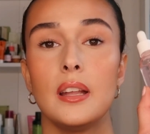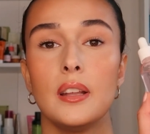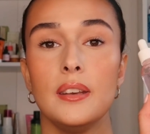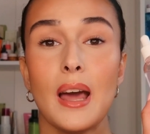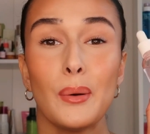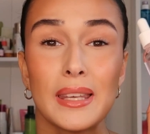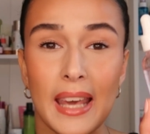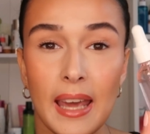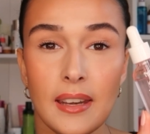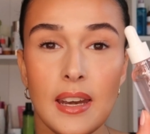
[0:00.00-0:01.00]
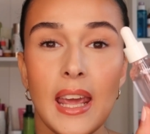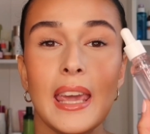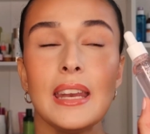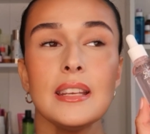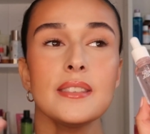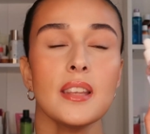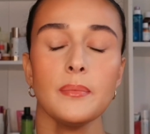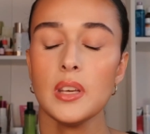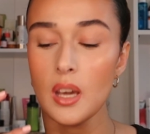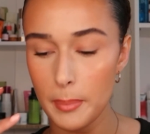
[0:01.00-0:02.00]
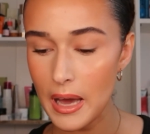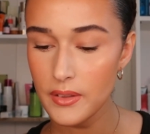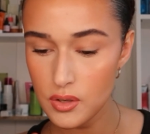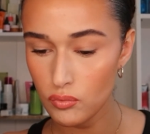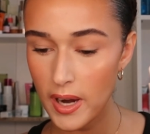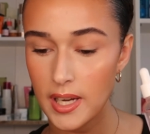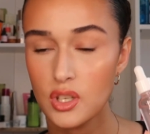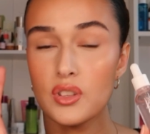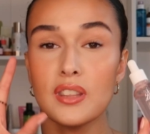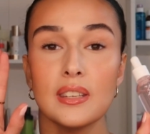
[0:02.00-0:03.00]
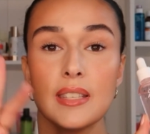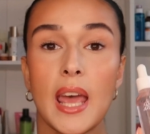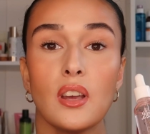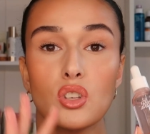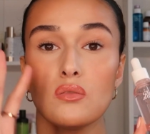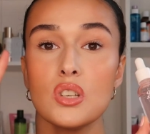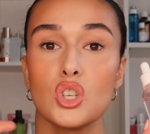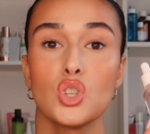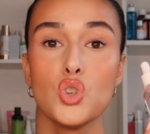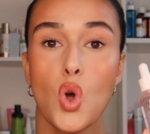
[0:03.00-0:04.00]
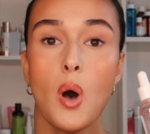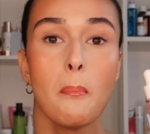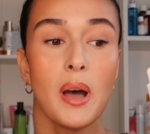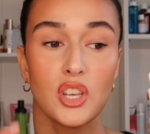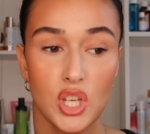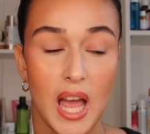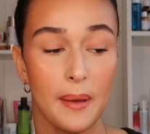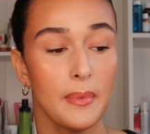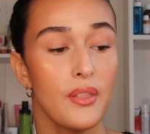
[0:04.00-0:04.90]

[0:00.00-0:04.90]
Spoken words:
Now again, it is something about this range that the texture is just not my jam.